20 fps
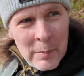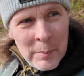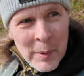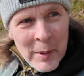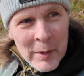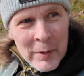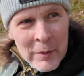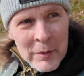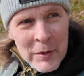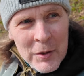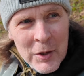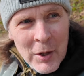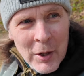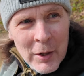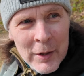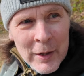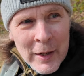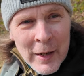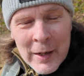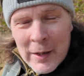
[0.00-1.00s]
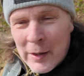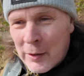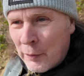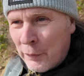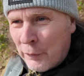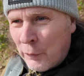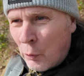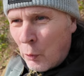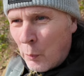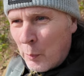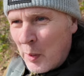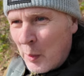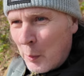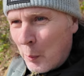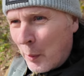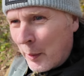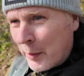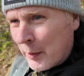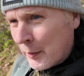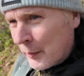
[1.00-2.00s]
Bethan started getting into Formula
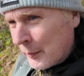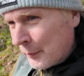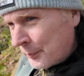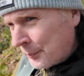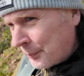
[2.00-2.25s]
One.